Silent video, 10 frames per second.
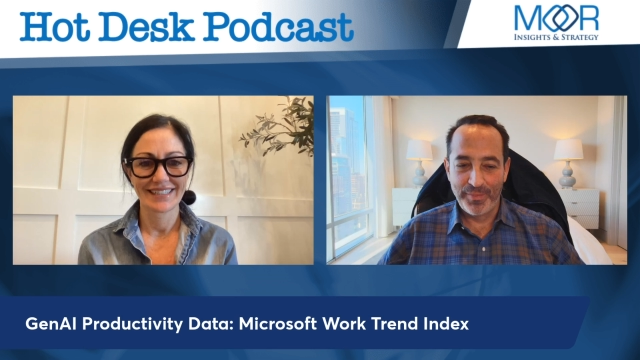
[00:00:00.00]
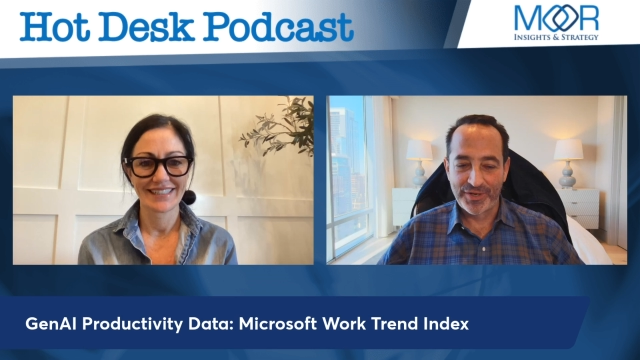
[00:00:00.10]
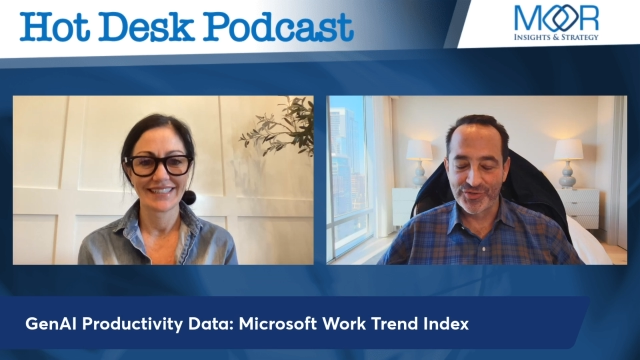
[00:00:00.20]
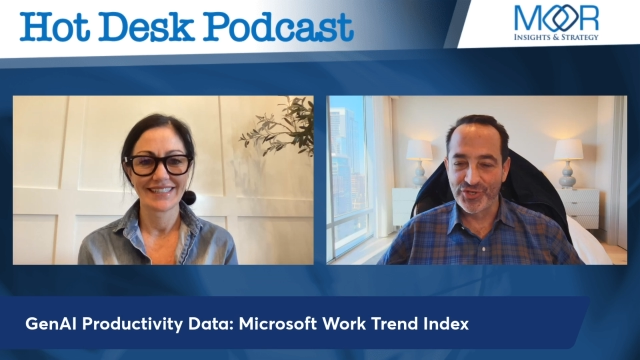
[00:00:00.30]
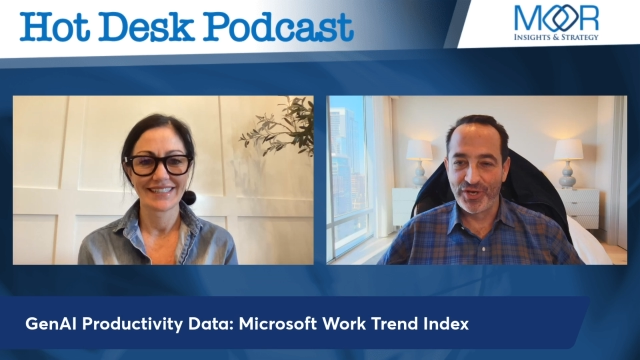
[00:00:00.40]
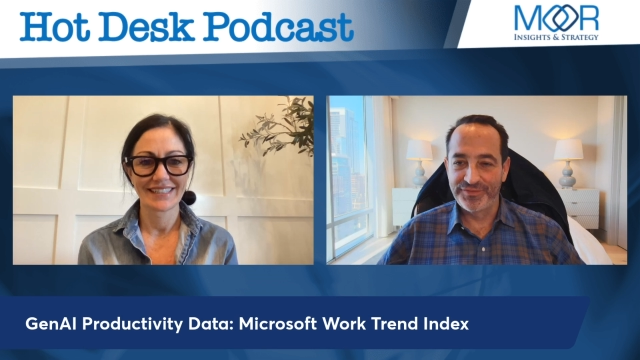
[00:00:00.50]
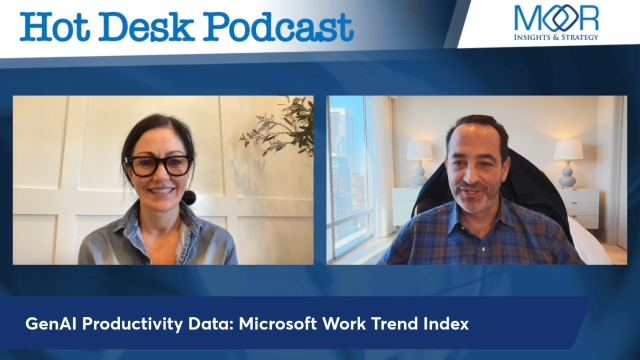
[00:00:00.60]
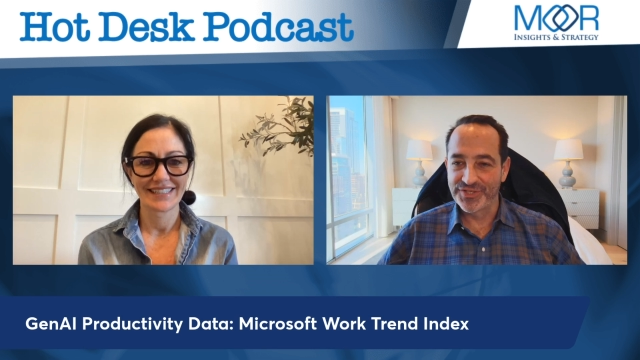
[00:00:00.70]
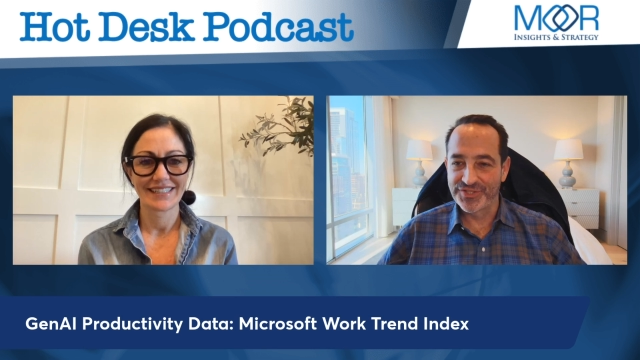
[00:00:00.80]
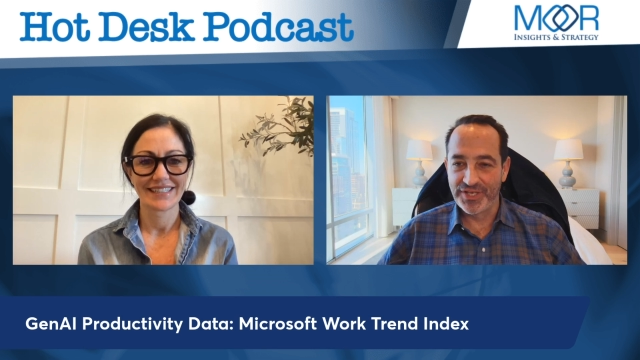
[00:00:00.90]
Speaker 1: Microsoft did
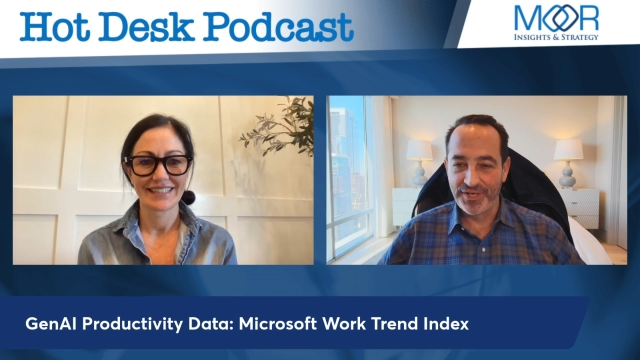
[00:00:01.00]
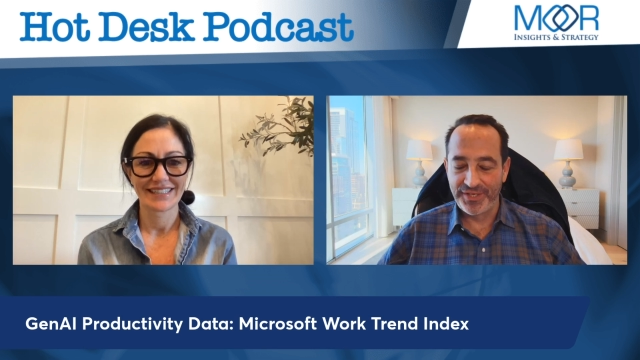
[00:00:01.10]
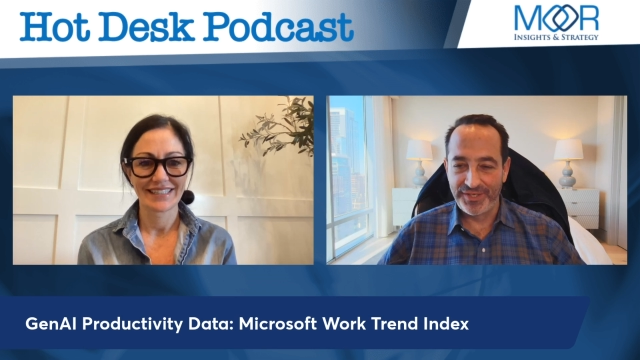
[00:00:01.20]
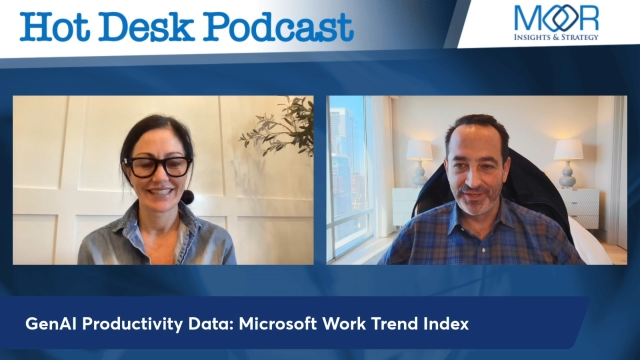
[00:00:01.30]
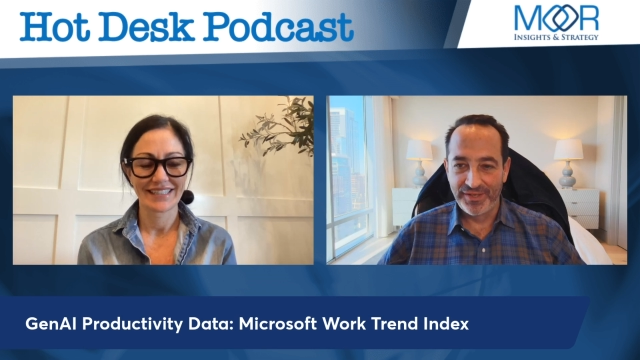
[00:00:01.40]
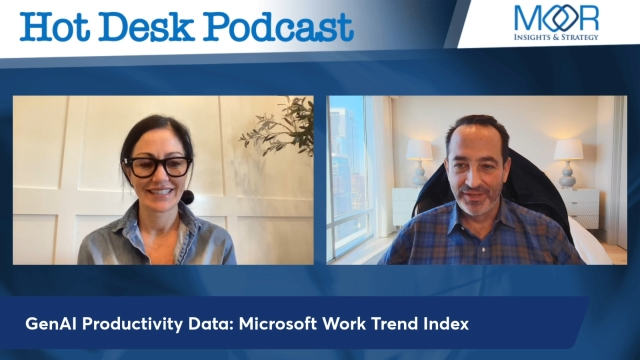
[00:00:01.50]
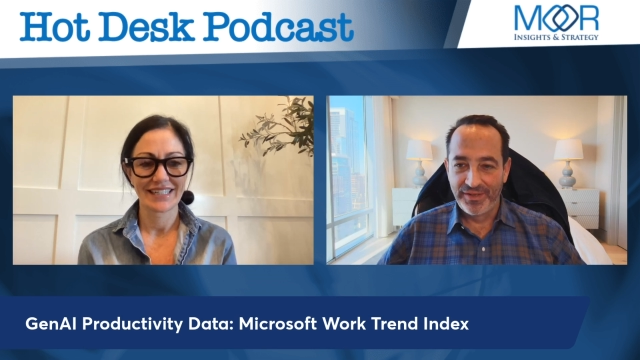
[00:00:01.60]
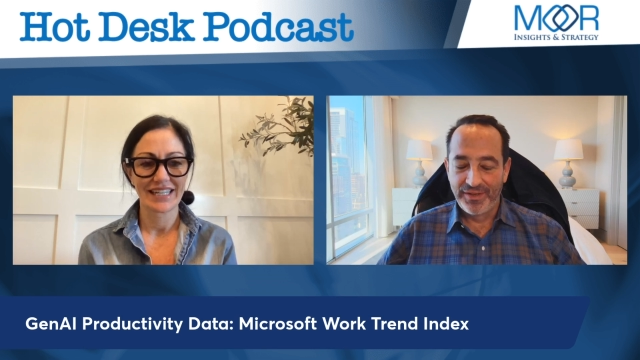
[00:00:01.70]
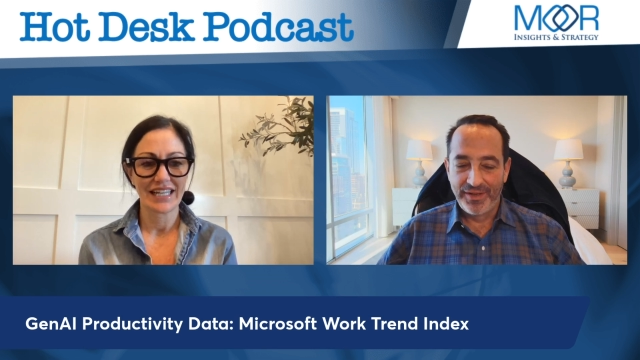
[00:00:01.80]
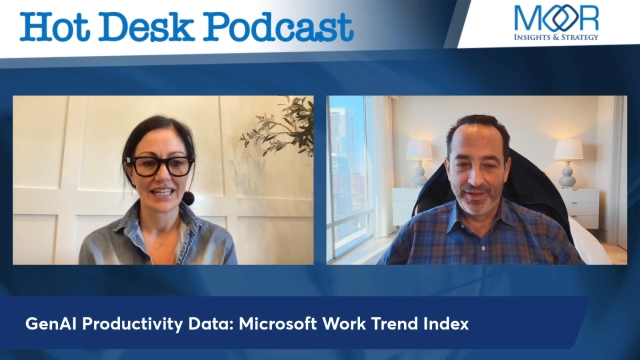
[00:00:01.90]
a study,
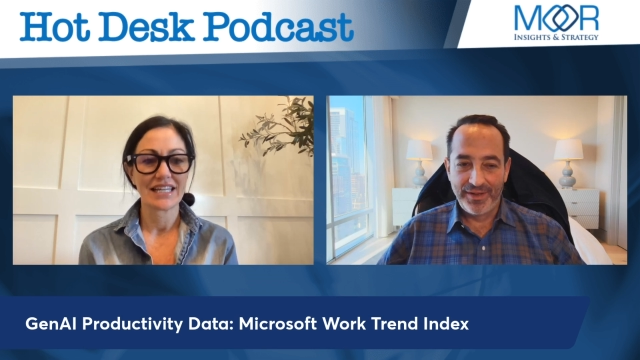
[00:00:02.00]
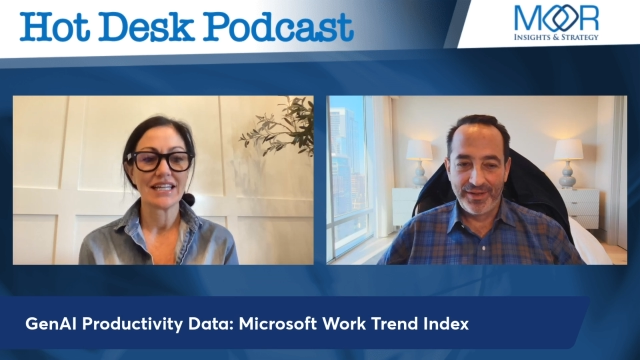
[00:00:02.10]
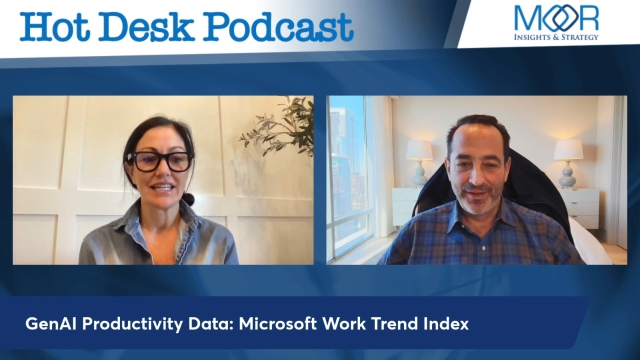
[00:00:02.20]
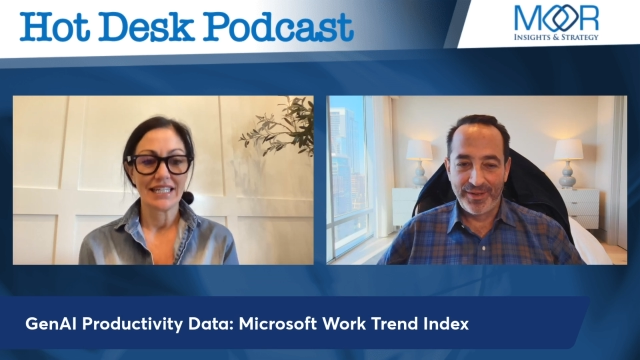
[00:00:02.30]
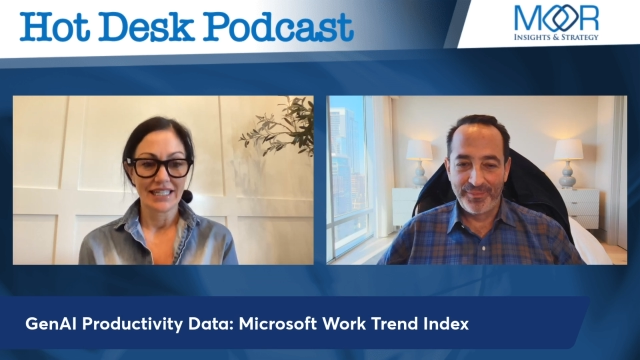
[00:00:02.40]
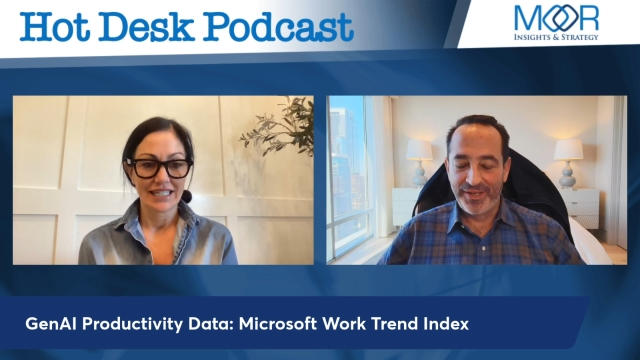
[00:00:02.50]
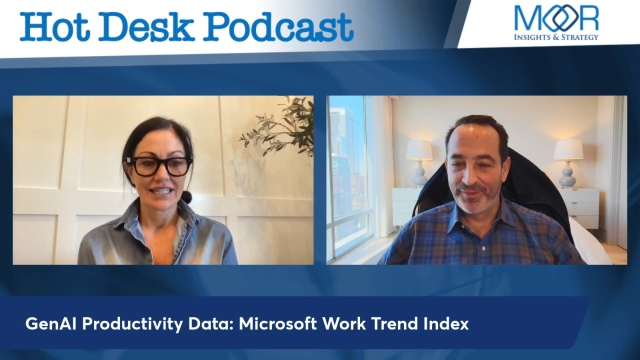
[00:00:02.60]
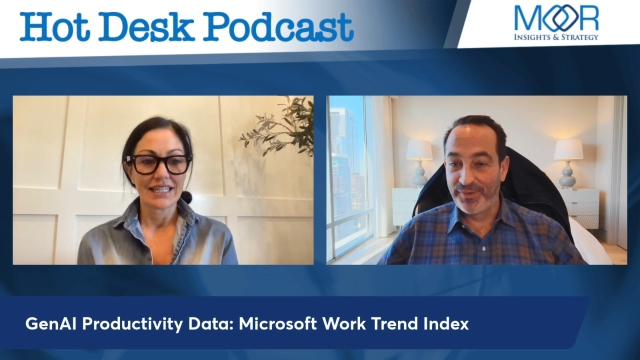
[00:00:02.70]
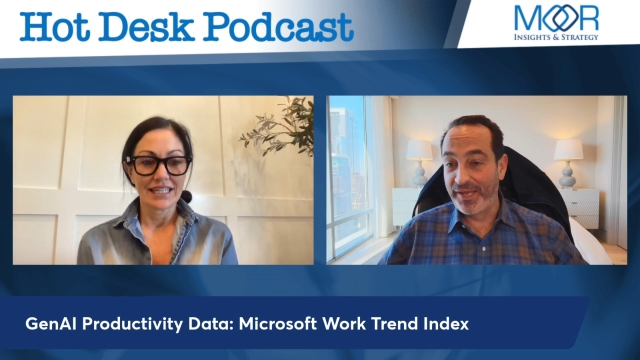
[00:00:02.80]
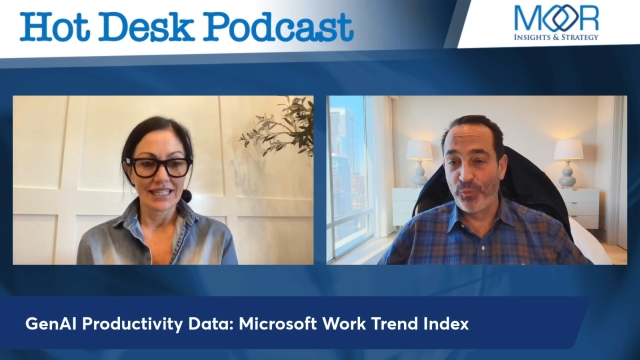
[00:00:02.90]
um,
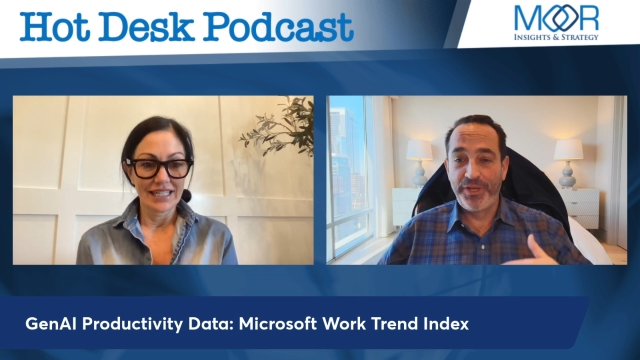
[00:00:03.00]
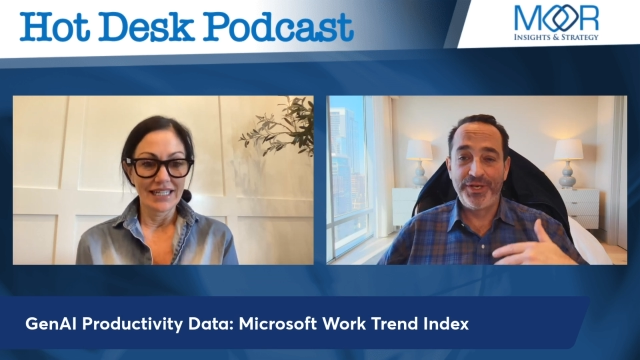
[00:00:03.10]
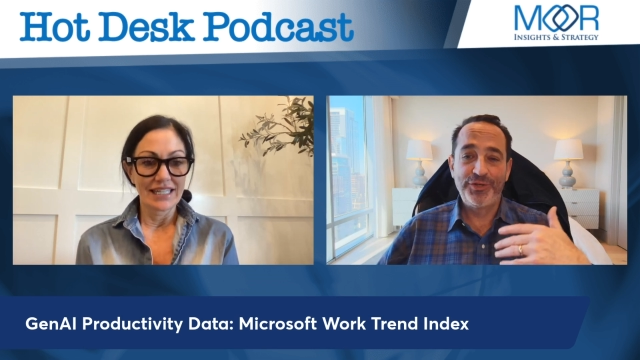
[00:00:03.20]
and hey, we